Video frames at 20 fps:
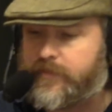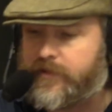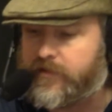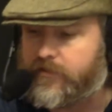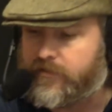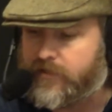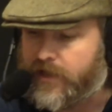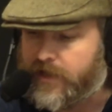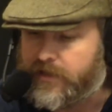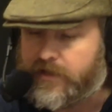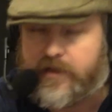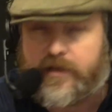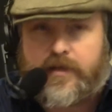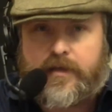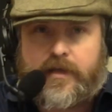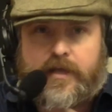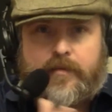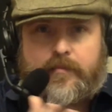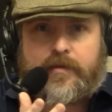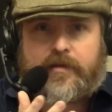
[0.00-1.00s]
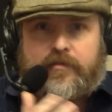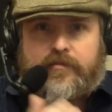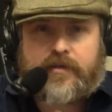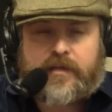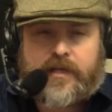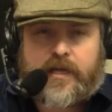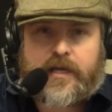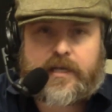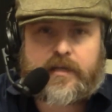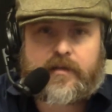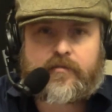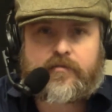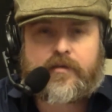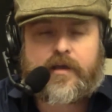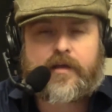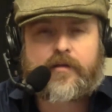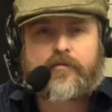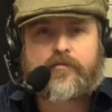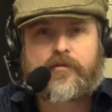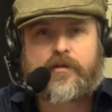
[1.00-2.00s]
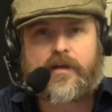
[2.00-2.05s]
means that it meets Canadian standards.